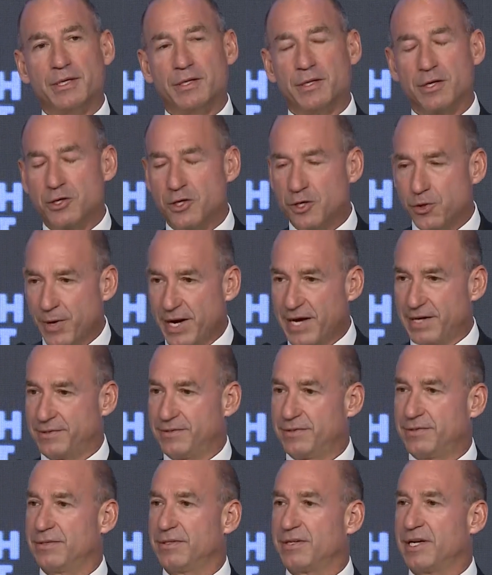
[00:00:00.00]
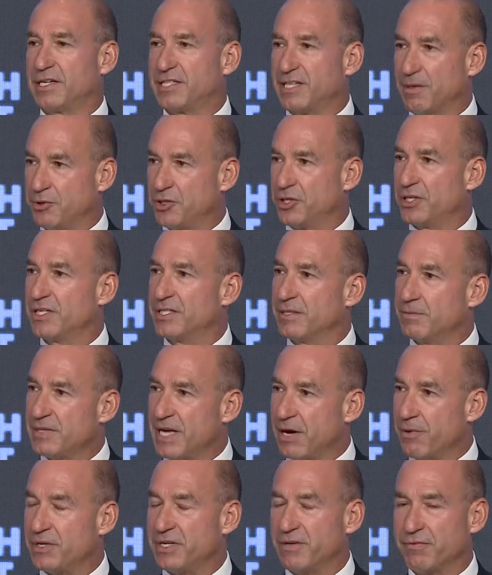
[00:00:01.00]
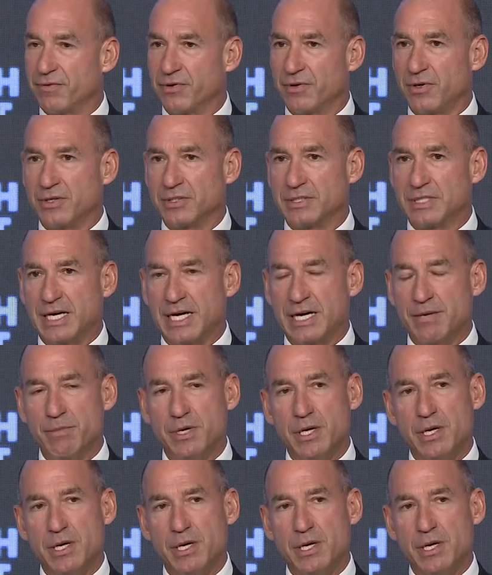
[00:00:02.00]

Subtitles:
the US exceptionalism narrative for a long time,